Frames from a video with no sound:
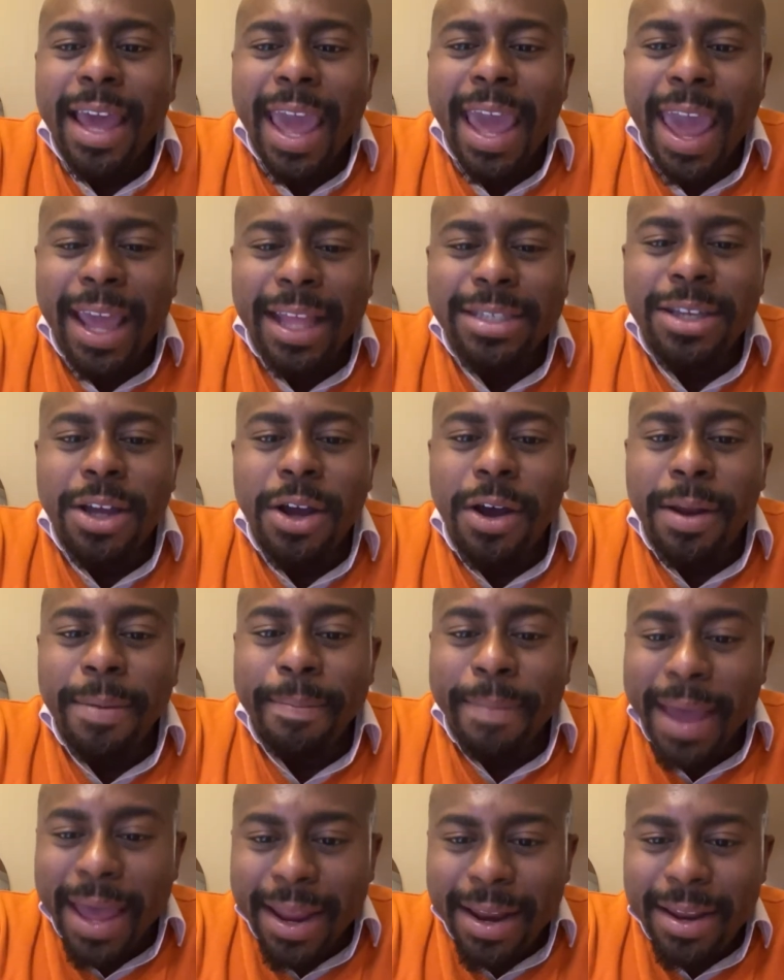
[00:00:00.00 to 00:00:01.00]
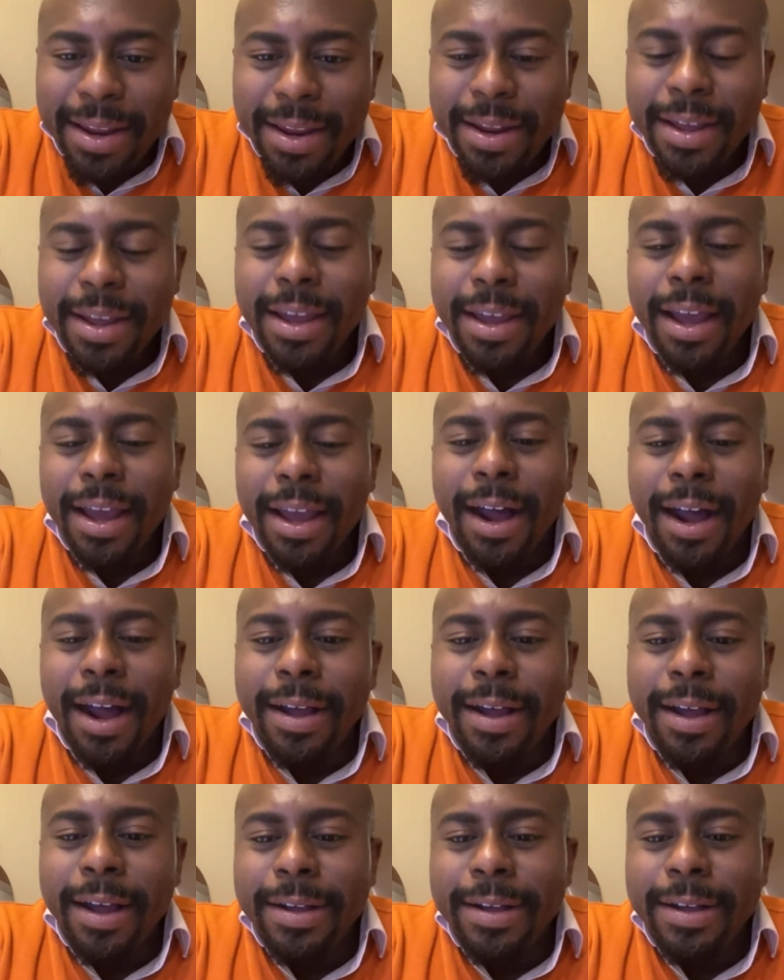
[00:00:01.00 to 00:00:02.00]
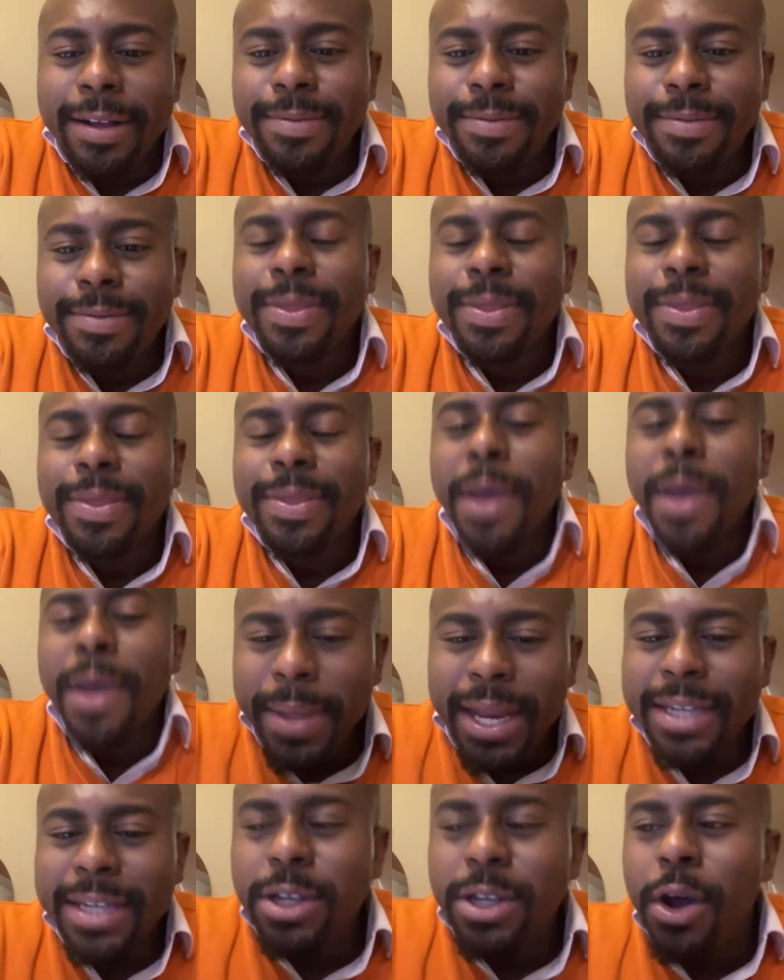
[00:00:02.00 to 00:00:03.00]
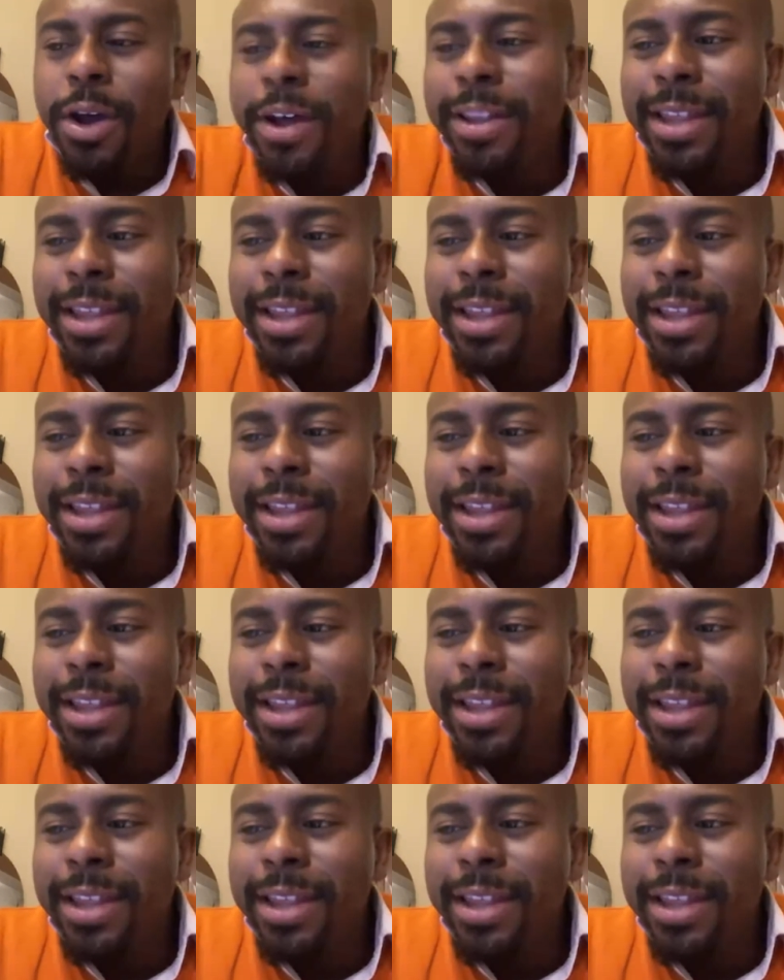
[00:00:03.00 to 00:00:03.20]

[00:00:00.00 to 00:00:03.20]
hate on men. Feminists